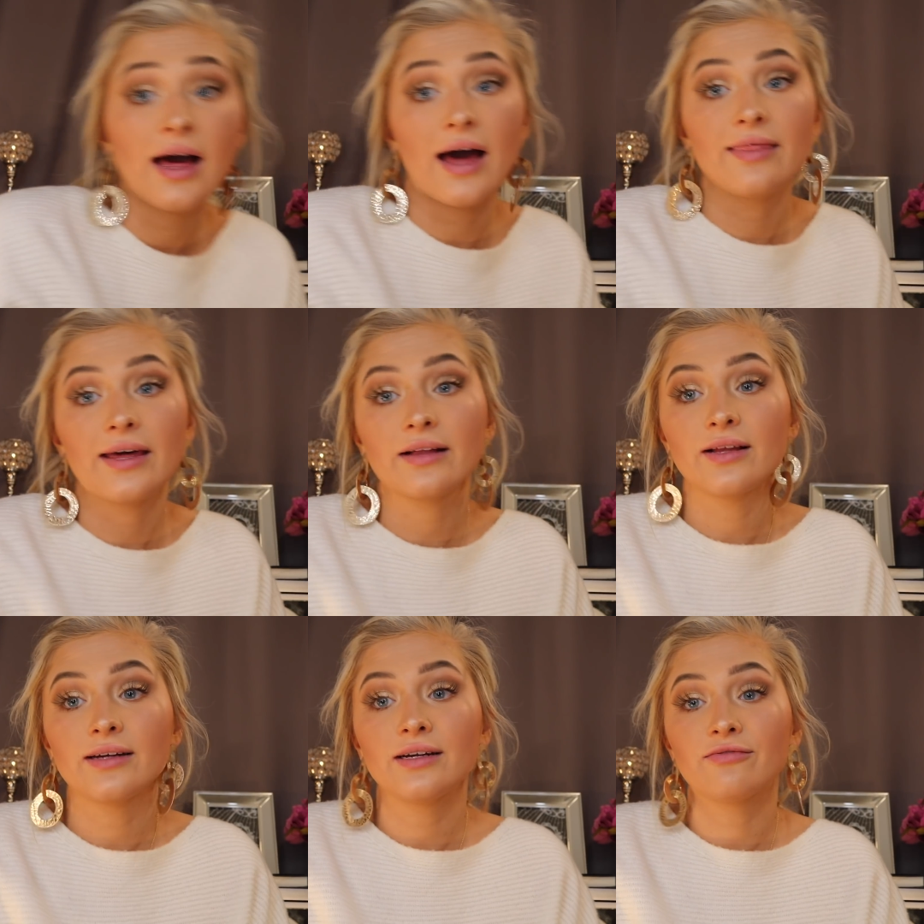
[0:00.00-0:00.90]
I thank
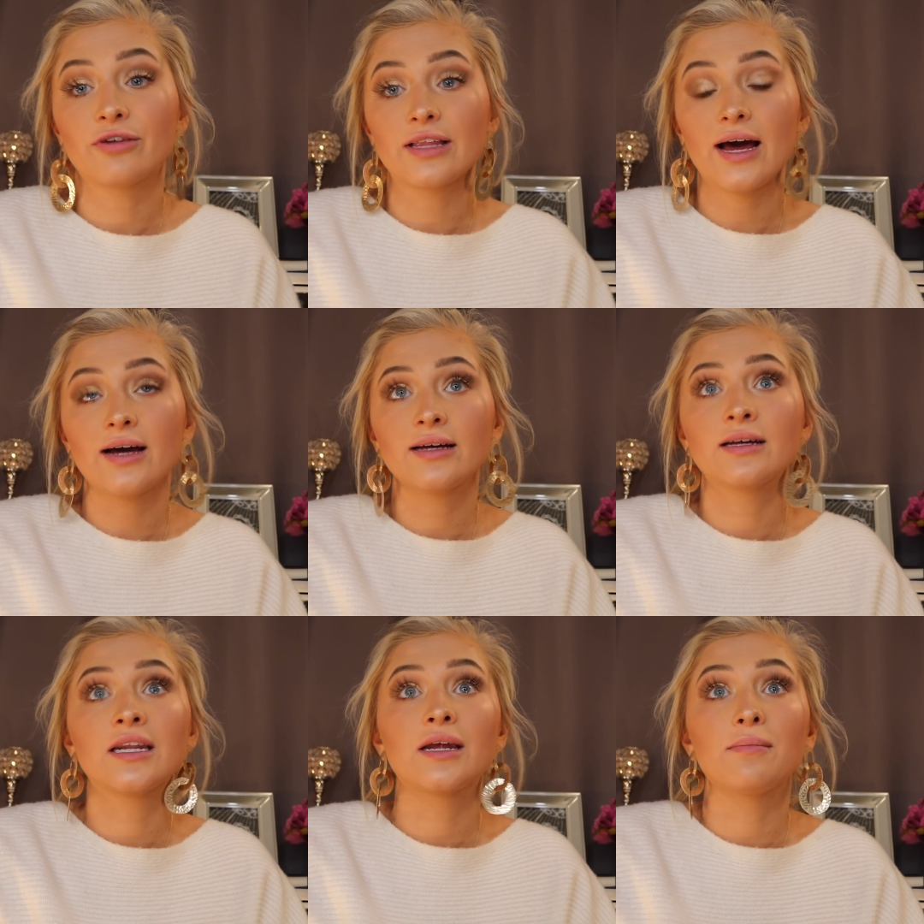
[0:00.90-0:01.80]
London for that.
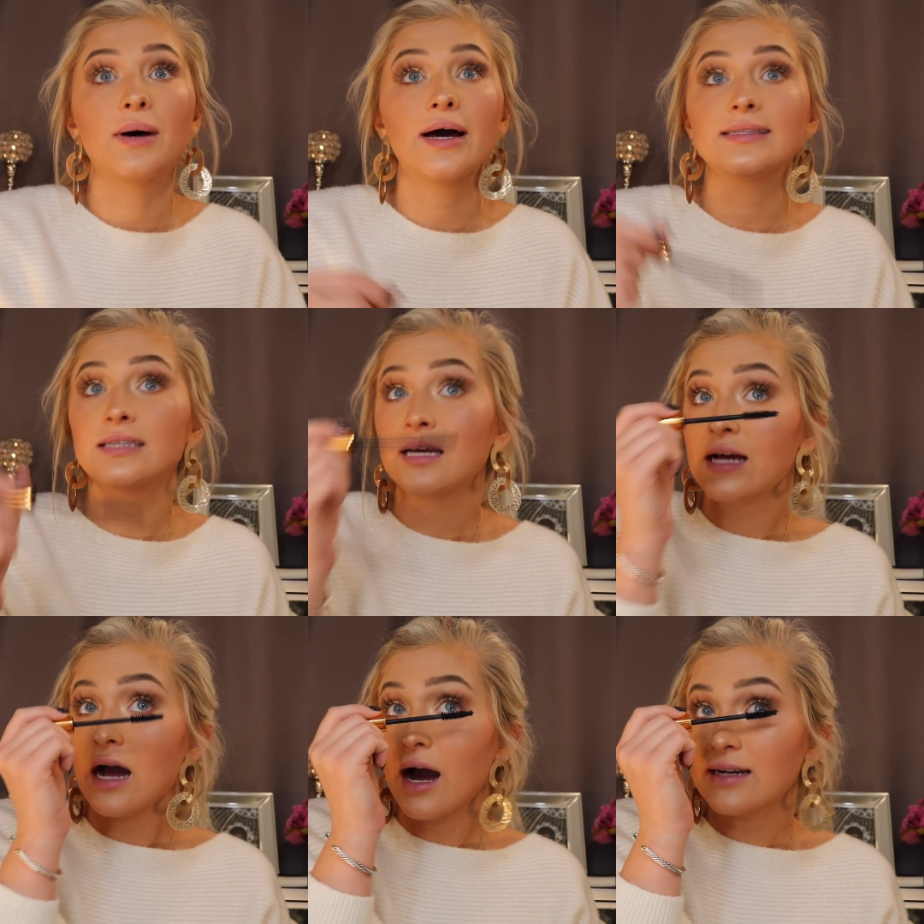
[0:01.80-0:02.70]
But
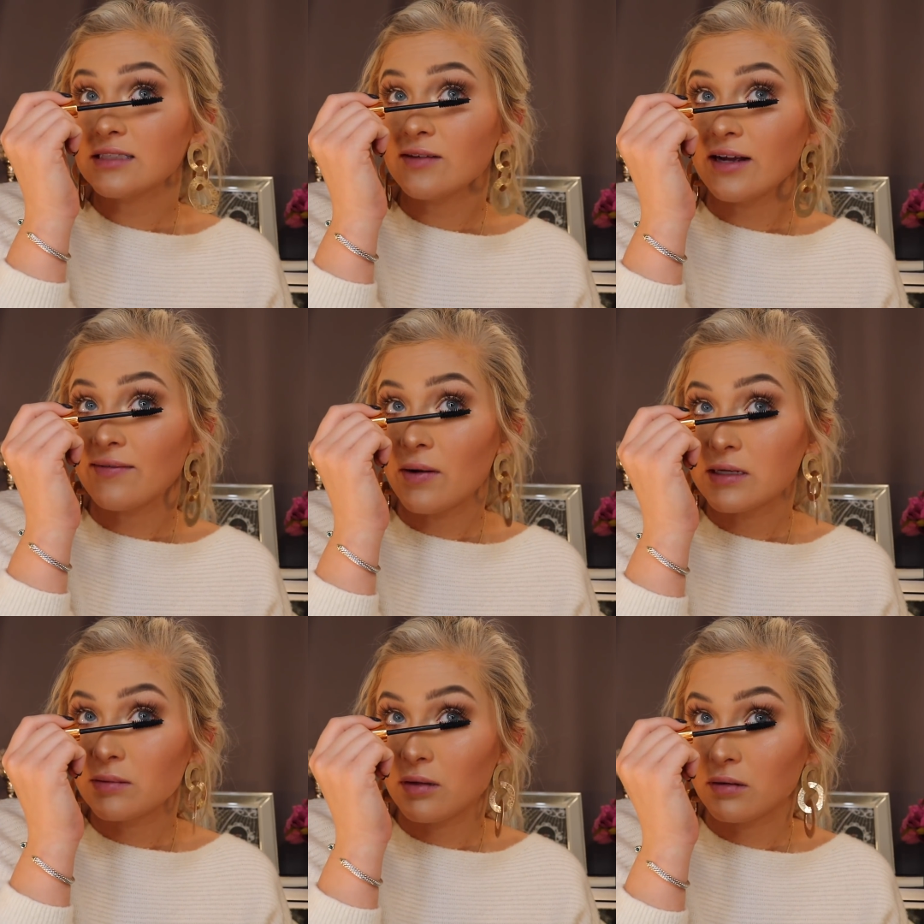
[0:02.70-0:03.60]
I just feel like I've
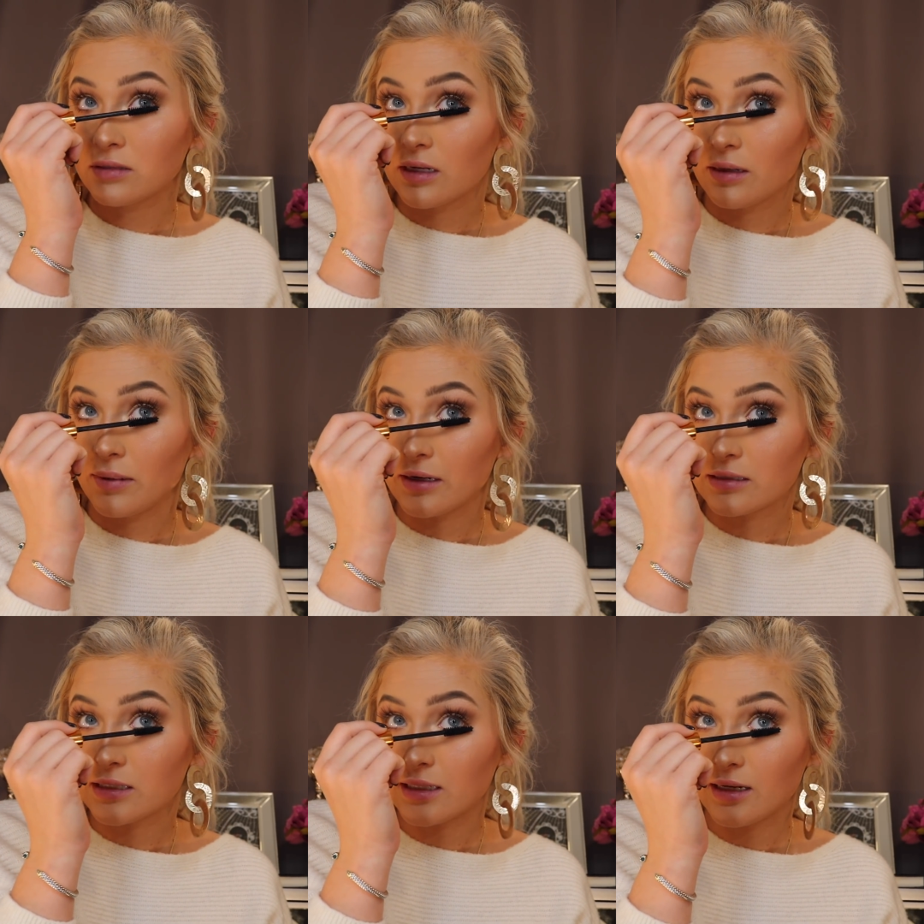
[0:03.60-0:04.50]
always belonged to like a bigger
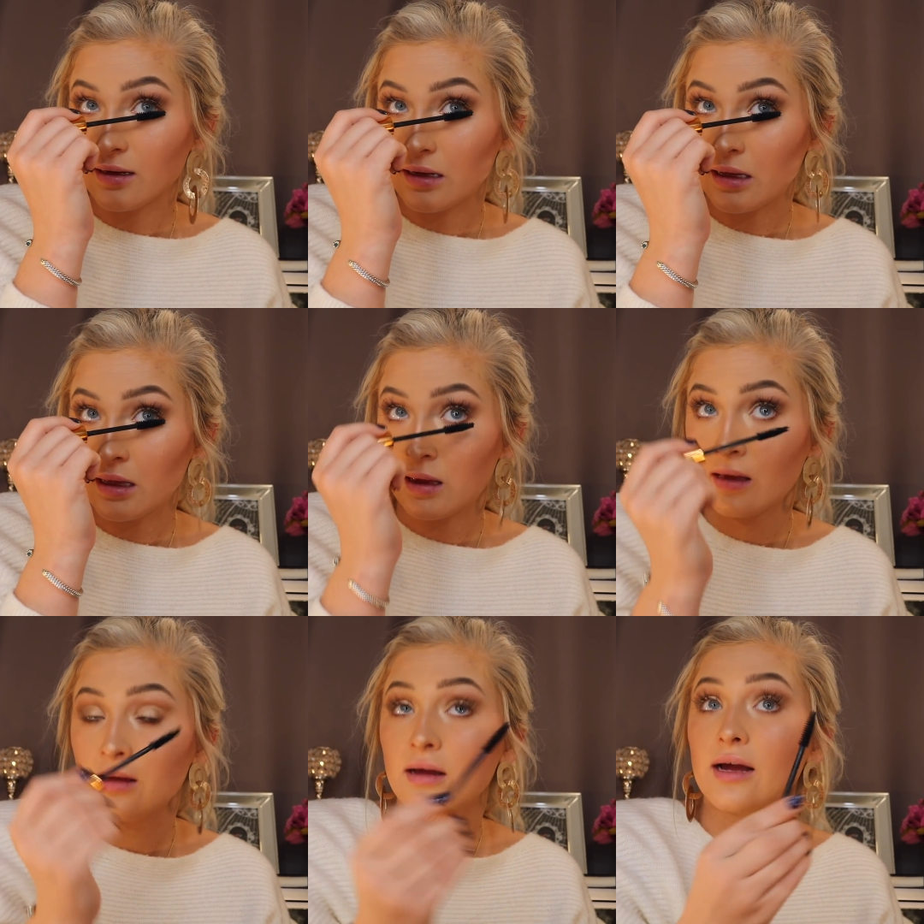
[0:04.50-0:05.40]
city.
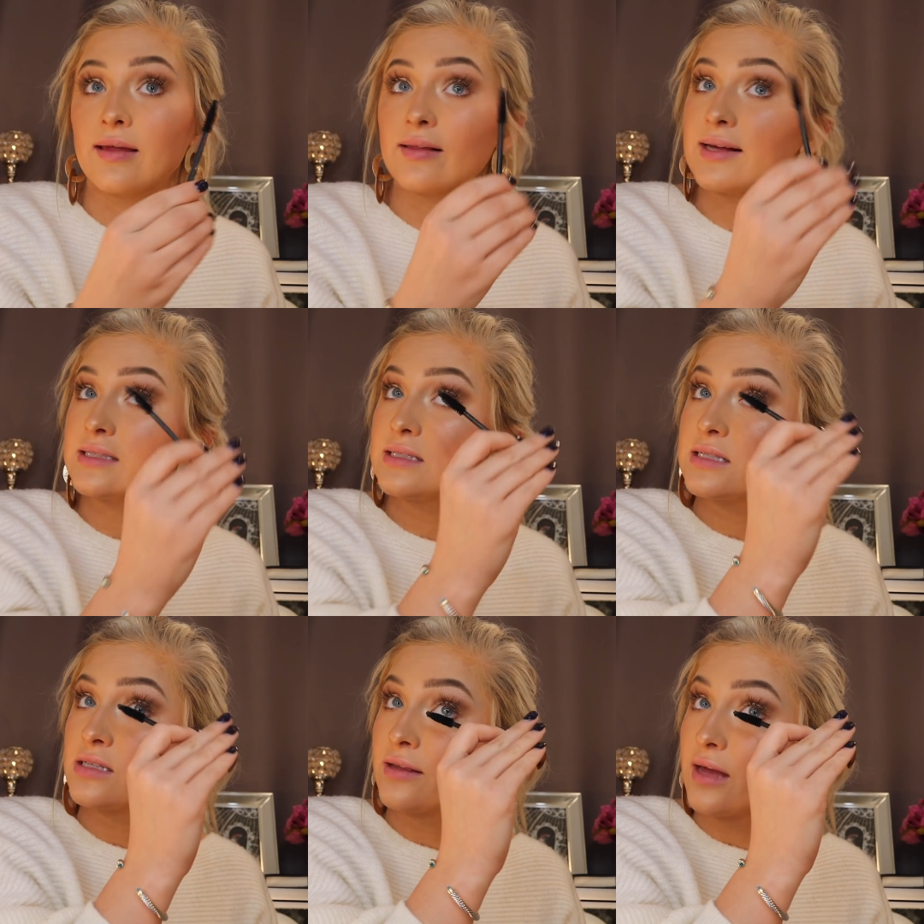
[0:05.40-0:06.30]
And like
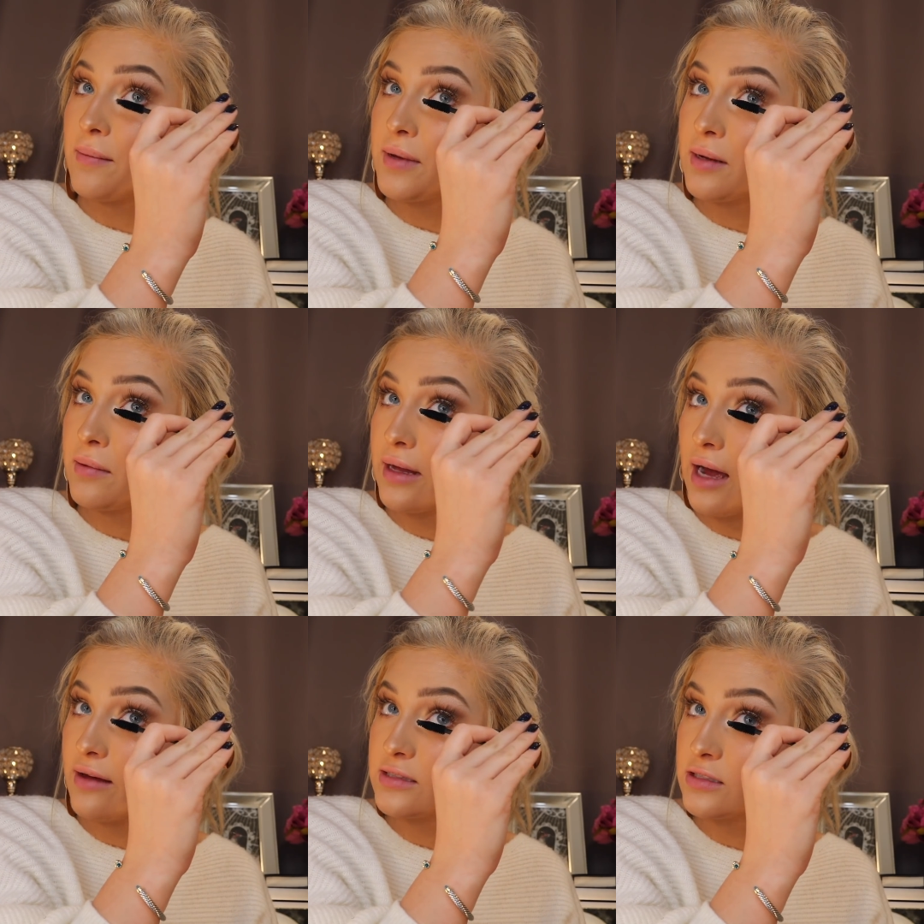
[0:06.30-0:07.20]
Lexington's not that big, but like
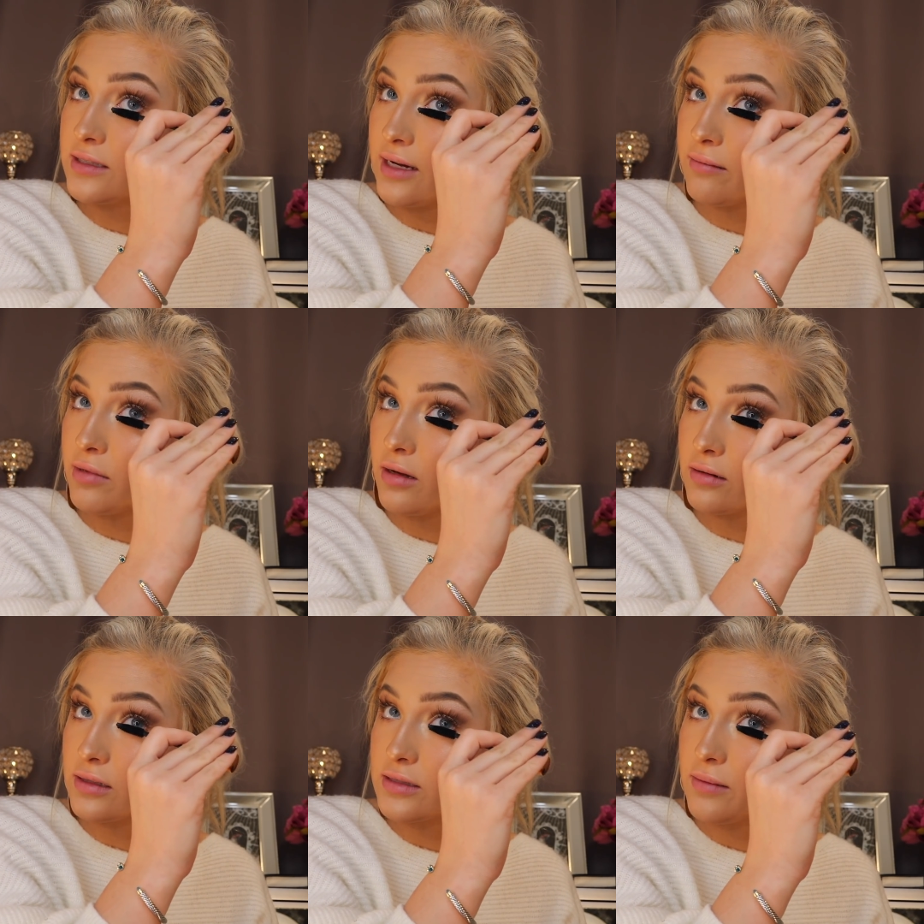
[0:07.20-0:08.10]
I still think I'd belong
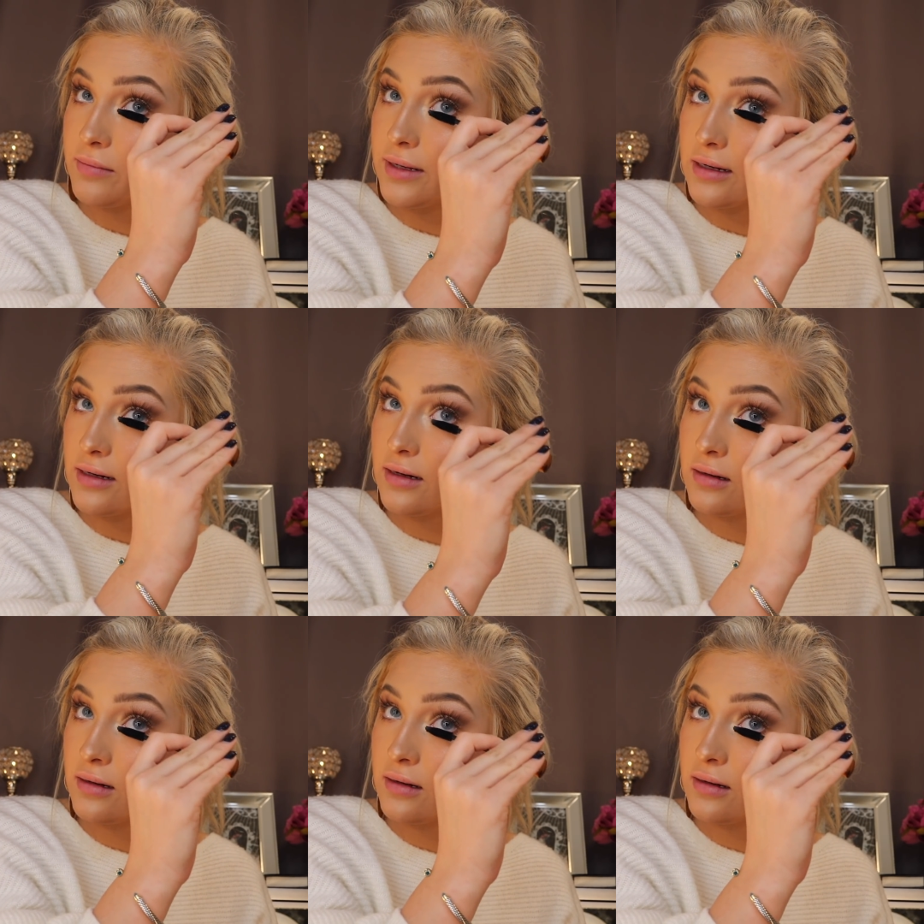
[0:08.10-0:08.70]
to something bigger.